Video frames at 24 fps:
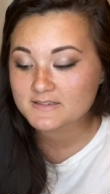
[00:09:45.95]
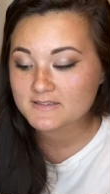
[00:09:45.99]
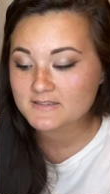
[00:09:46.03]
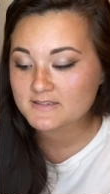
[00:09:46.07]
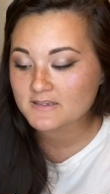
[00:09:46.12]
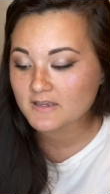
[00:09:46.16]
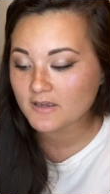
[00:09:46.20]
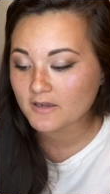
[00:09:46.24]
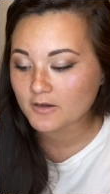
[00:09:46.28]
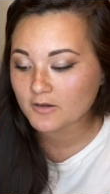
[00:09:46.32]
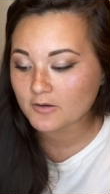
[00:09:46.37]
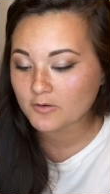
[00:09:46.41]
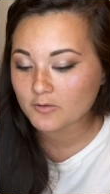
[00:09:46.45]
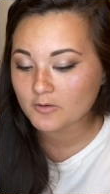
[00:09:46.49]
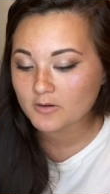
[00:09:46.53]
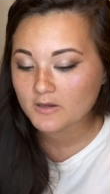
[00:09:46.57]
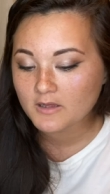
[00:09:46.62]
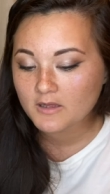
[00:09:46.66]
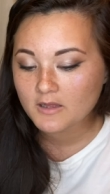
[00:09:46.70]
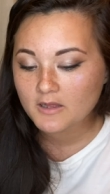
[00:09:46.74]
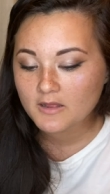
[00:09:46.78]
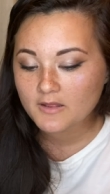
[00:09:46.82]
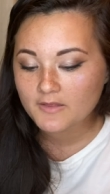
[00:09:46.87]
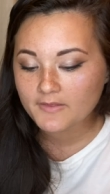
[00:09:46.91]
So
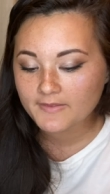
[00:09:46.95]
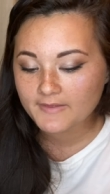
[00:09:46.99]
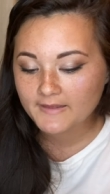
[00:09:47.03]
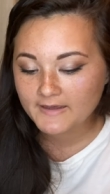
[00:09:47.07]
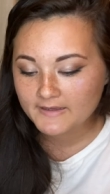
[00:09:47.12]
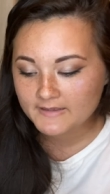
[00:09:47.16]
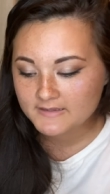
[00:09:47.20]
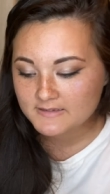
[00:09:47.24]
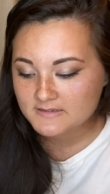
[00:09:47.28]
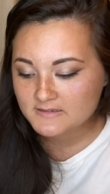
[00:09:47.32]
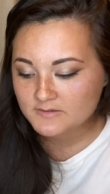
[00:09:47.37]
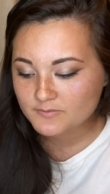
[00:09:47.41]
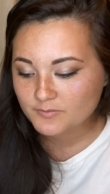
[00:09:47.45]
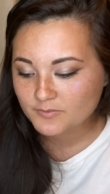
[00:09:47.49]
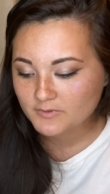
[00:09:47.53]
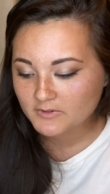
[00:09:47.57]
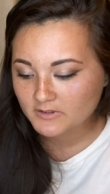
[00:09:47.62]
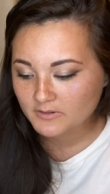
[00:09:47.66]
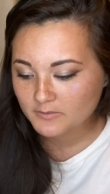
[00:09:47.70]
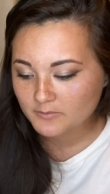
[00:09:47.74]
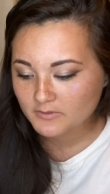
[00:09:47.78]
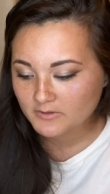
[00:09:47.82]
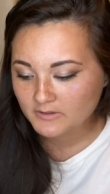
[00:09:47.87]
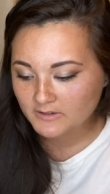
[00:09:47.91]
that is
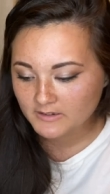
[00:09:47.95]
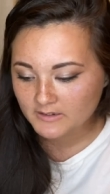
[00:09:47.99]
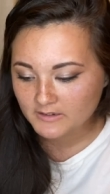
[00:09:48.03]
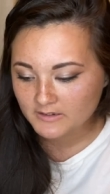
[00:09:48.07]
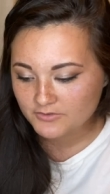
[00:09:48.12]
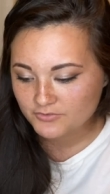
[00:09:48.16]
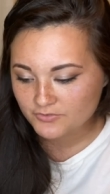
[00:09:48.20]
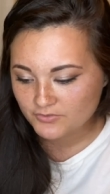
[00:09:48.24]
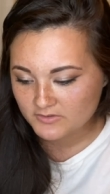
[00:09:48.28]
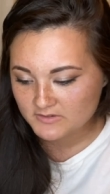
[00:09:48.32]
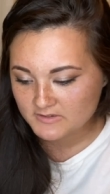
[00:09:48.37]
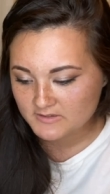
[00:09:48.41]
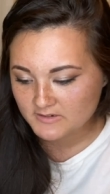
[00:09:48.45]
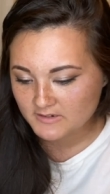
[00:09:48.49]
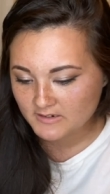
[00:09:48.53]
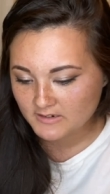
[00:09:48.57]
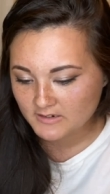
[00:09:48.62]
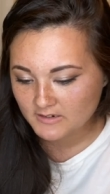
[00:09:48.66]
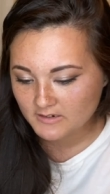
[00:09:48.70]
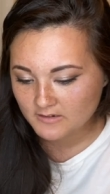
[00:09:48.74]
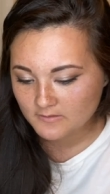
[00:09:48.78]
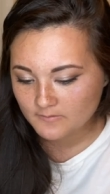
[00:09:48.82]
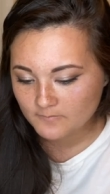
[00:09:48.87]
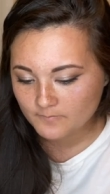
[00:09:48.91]
really, really
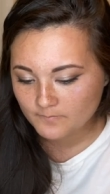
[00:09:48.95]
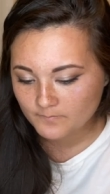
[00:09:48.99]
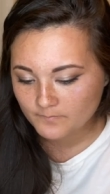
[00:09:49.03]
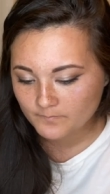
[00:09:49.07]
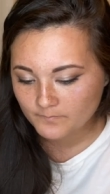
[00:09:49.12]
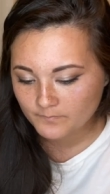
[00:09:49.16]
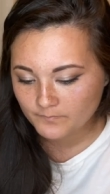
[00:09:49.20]
interesting.